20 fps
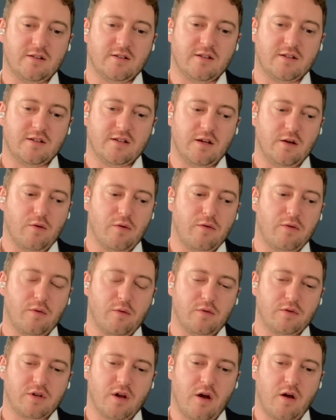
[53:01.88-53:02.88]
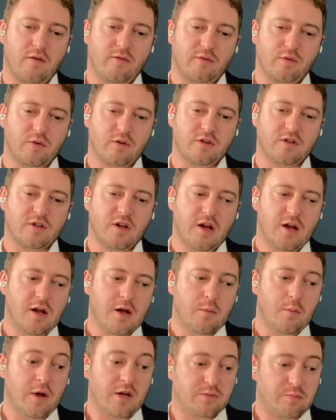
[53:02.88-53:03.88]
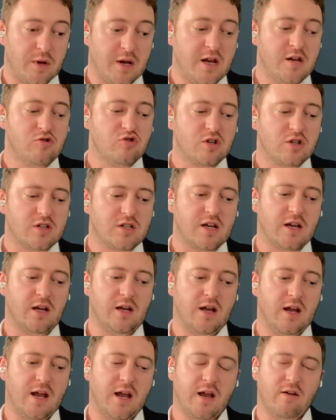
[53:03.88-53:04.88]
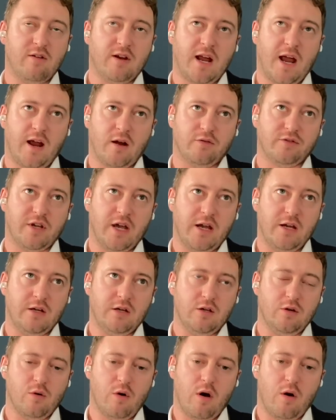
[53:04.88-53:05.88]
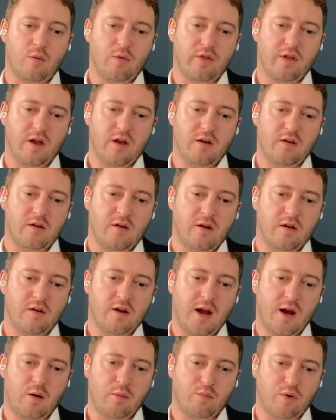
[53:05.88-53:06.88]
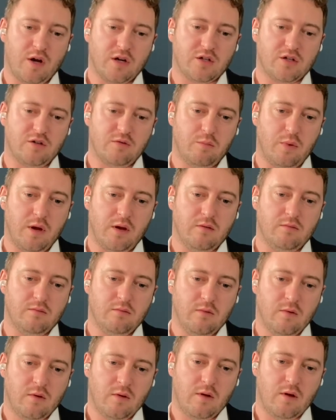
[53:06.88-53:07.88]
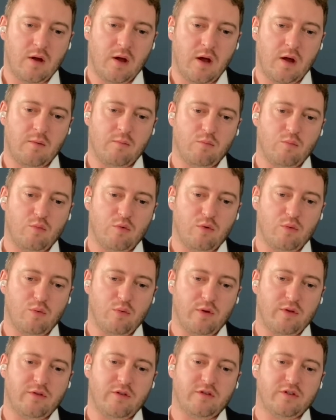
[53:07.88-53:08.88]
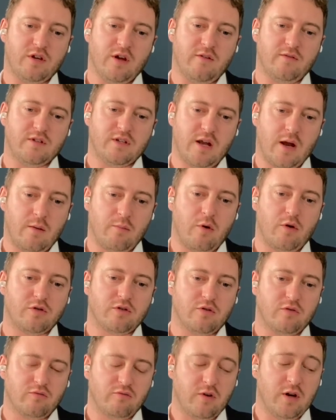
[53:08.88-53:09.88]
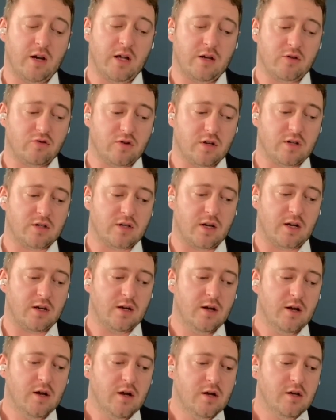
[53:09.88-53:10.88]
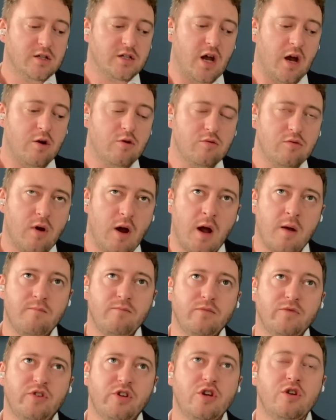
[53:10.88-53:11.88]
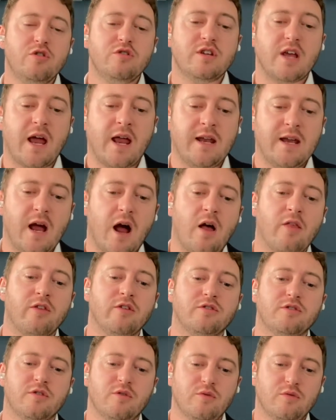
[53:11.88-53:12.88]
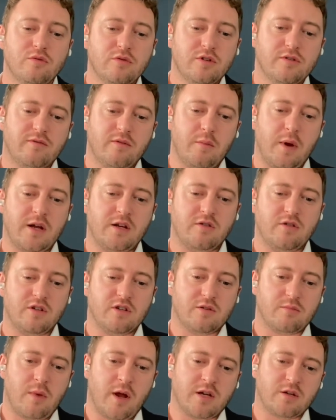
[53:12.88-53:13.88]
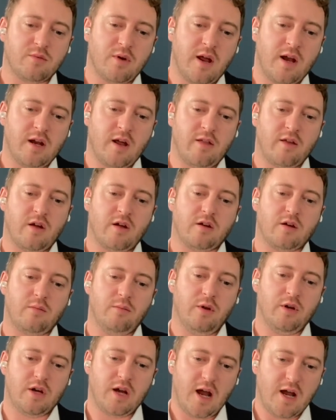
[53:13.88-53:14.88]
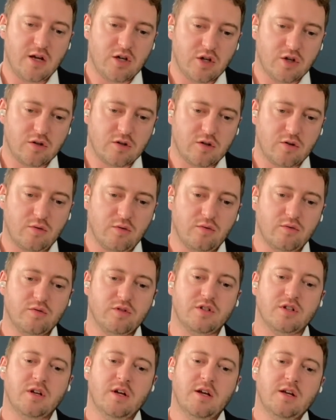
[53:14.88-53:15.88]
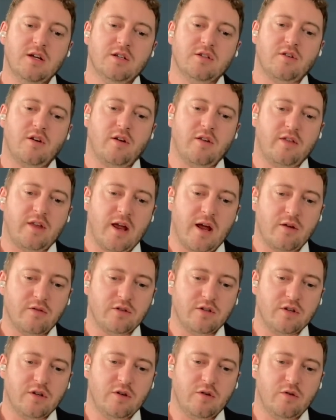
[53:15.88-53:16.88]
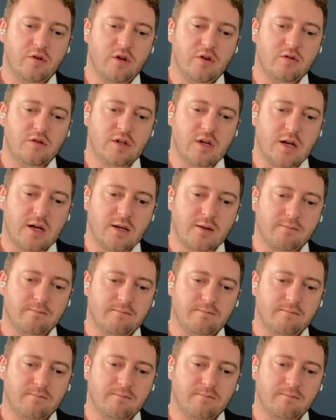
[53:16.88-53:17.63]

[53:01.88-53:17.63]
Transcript: see your thoughts afterwards. But it's been interesting hearing how taken you are with it and how impressed you've been with the Servicenow module. Really interesting. So do you use any other tools for major incident management, any other communication tools? Is there anything else that you're using?